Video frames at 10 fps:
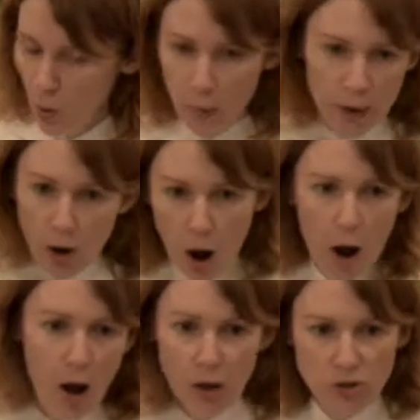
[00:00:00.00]
We are
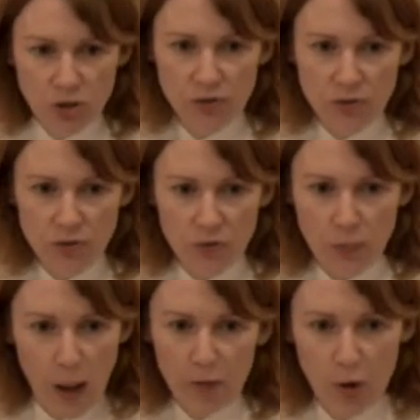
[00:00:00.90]
all Jesus's
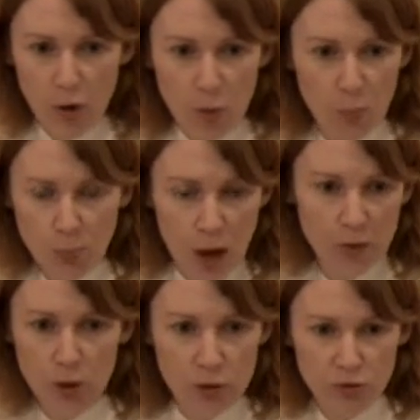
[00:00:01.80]
mother,
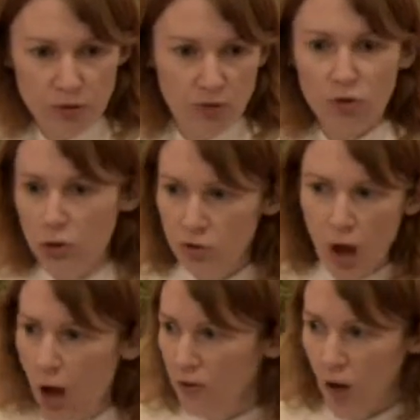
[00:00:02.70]
brothers, sisters,
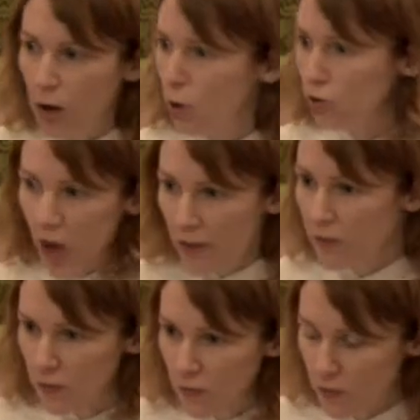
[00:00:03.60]
aunts, uncles,
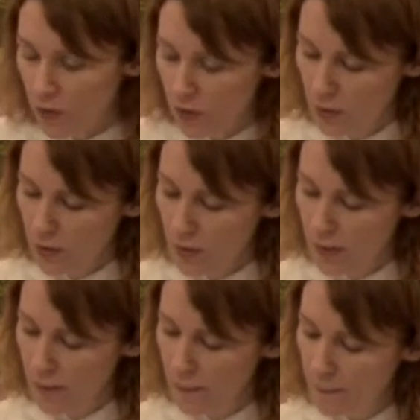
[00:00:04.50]
cousins.
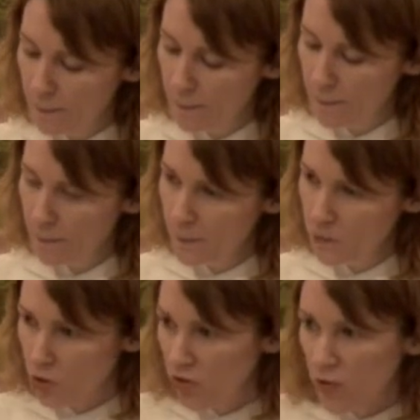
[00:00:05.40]

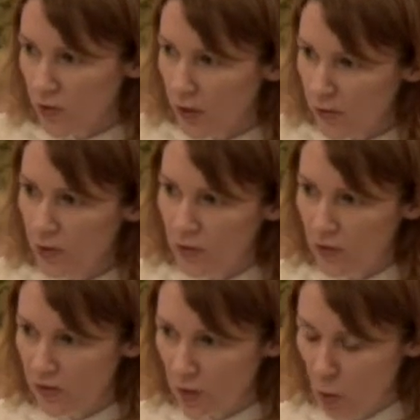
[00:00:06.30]
Jesus isn't
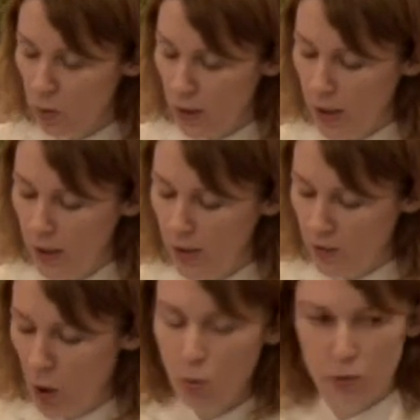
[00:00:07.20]
disowning his
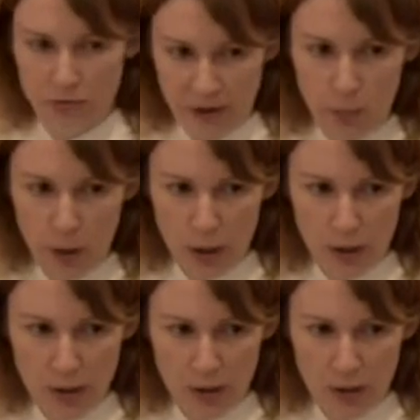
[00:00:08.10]
own
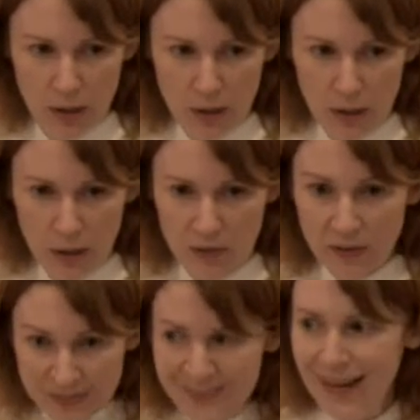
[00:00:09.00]
family. He's
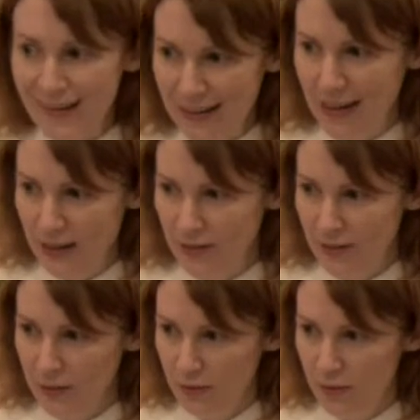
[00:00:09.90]
extending it
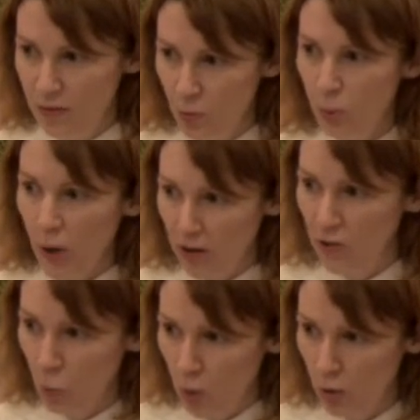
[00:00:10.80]
to embrace
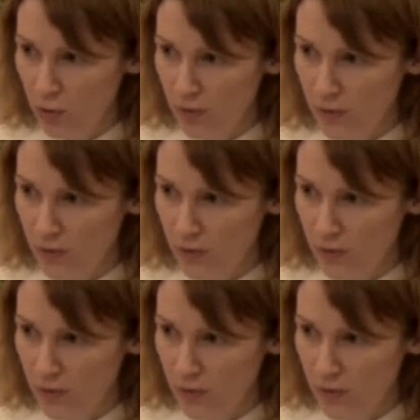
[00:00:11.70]
the world.